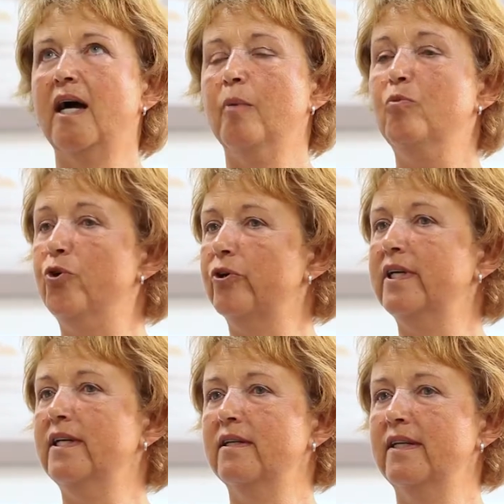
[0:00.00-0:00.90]
I'm
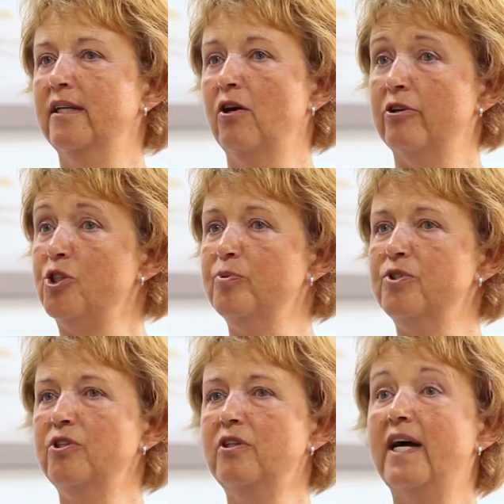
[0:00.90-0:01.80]
working in a
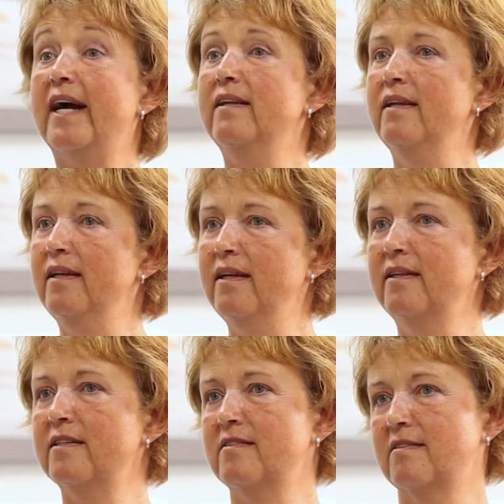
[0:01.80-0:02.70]
hospital. I
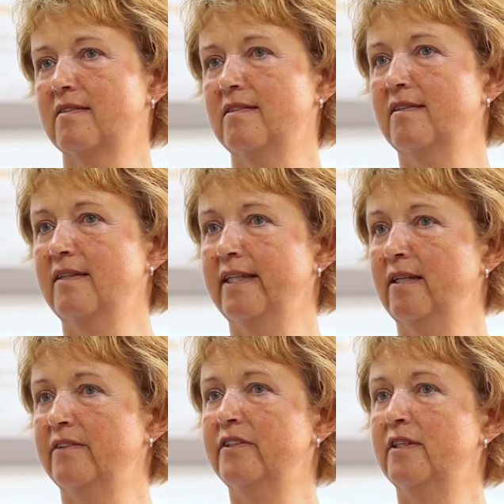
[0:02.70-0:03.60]
needed the
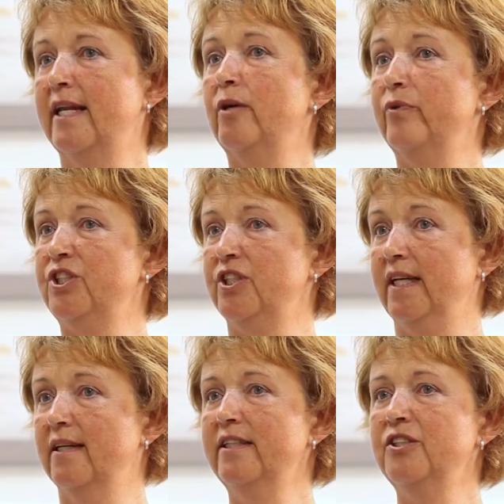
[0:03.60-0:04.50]
language
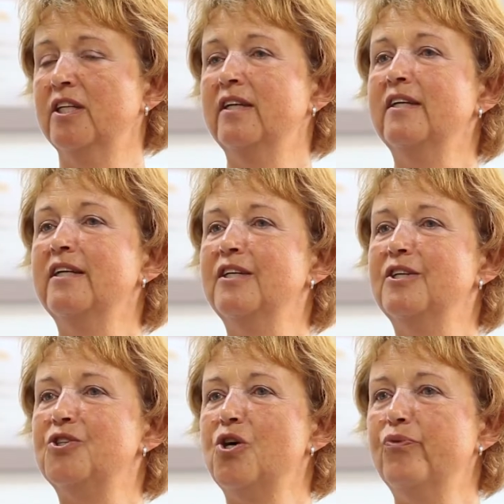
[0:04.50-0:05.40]
English.
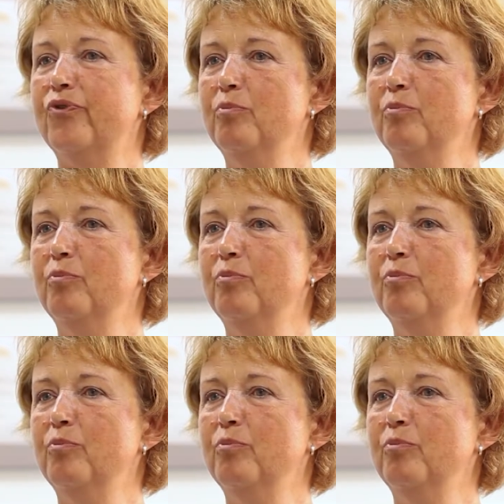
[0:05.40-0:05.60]
So for